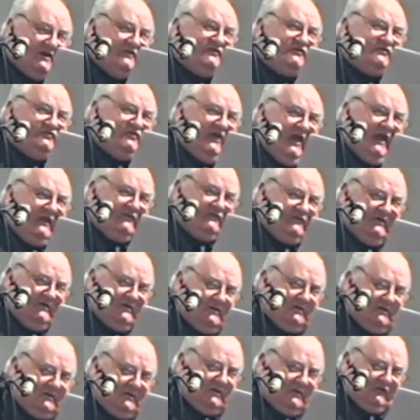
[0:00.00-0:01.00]

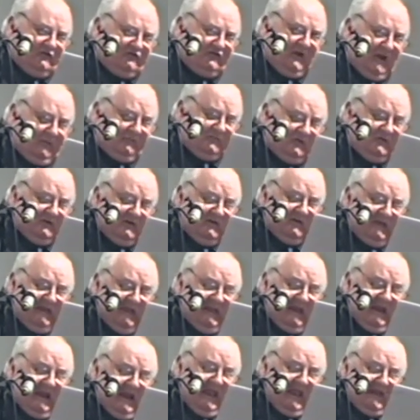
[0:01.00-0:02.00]
Instead, trapped in
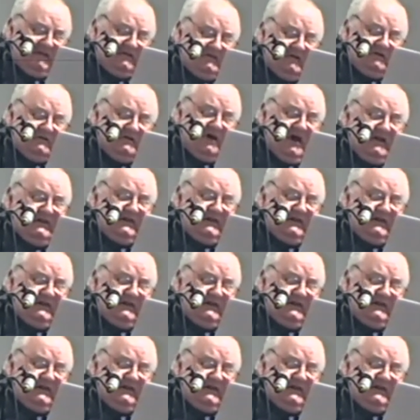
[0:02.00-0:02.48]
an airliner,